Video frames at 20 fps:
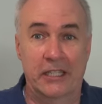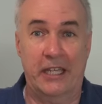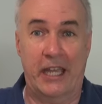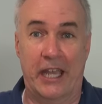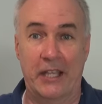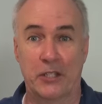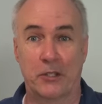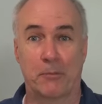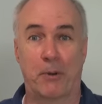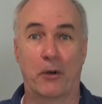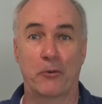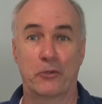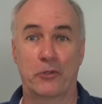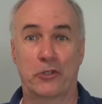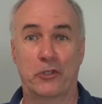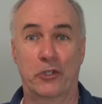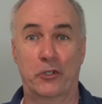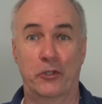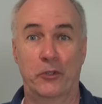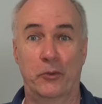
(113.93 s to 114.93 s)
as
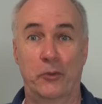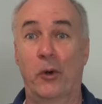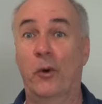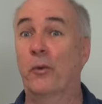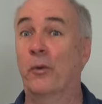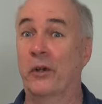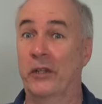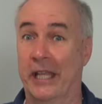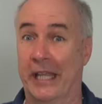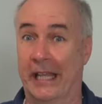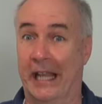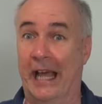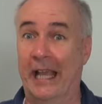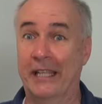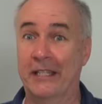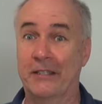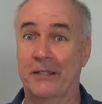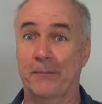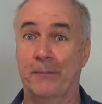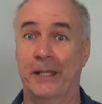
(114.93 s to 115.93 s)
opposed to where they'd
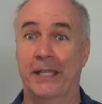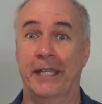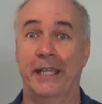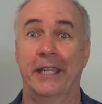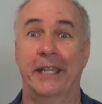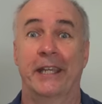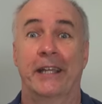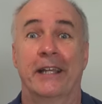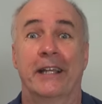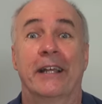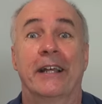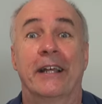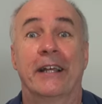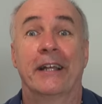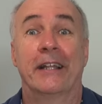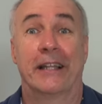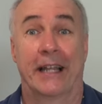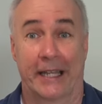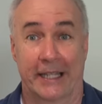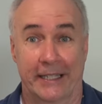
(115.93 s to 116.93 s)
like to be,
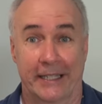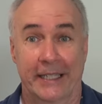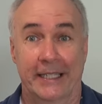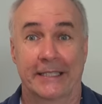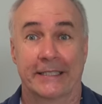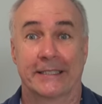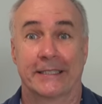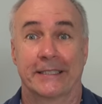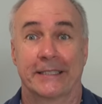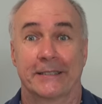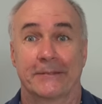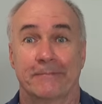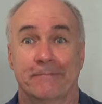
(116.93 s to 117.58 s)
like this.